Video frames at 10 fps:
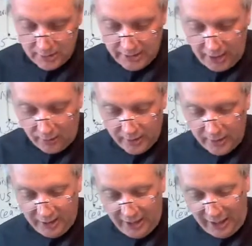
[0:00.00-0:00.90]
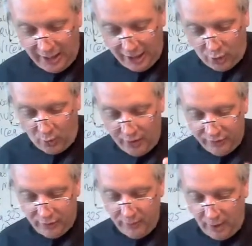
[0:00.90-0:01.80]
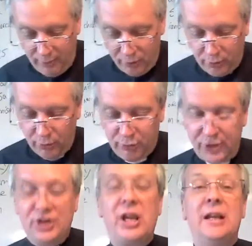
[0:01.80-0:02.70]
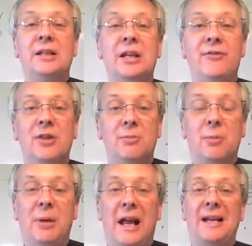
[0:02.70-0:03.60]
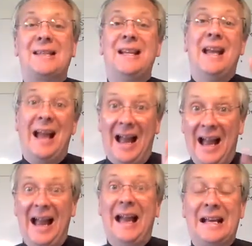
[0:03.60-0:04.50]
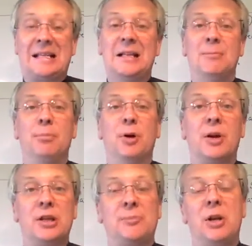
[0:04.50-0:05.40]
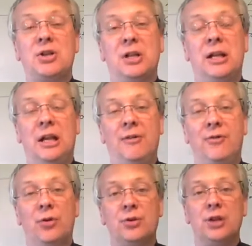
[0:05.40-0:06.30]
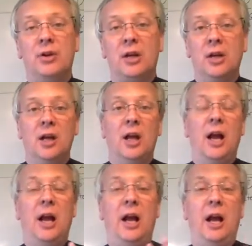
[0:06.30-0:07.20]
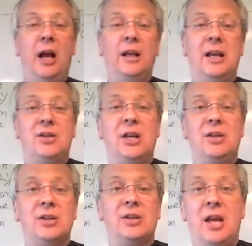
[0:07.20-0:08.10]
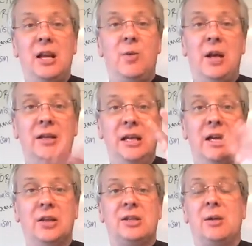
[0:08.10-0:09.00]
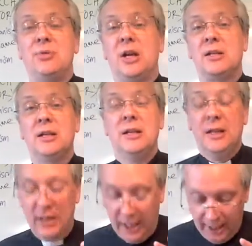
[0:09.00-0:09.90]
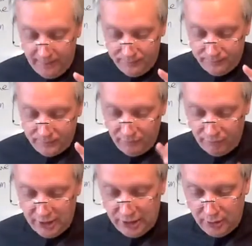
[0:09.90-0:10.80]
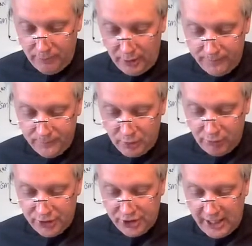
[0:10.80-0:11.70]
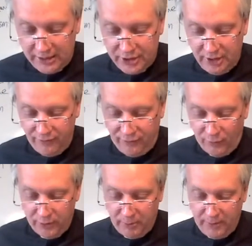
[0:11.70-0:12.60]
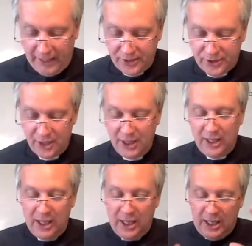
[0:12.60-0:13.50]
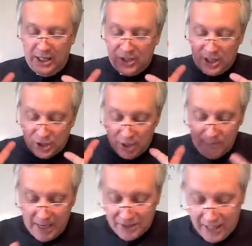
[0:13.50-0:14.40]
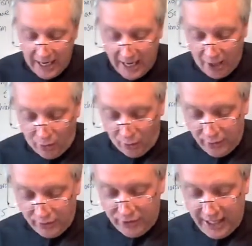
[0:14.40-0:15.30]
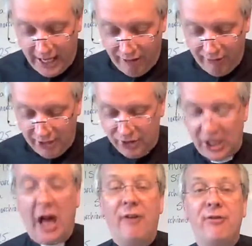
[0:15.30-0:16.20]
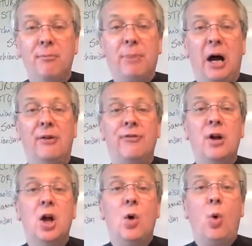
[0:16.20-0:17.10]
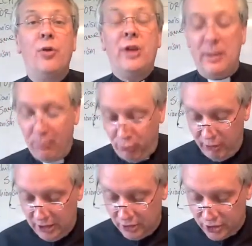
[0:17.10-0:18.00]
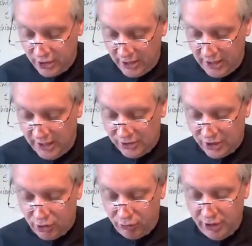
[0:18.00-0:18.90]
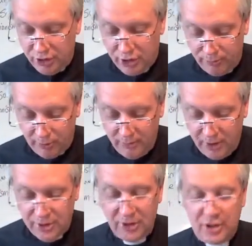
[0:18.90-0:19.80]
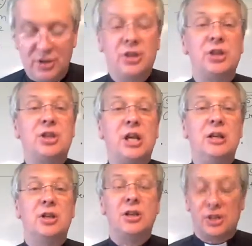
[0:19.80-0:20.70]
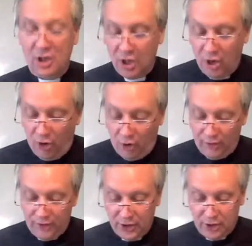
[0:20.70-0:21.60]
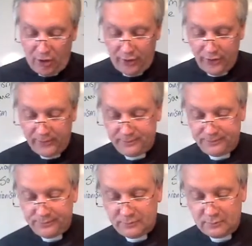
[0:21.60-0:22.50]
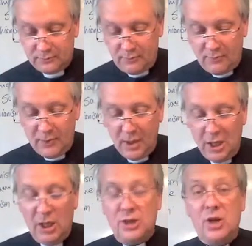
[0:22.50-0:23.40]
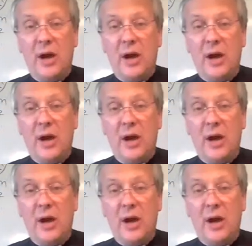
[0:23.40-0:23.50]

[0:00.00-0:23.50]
Now, a quote from a book called Christianity for the Perplexed. Excellent book, especially if you're doing an essay that's anywhere near this subject. Really good book. Christianity for the Perplexed. He says, no matter how the Arians huff and puff, what they preach is a creature promoted to the status of a god. So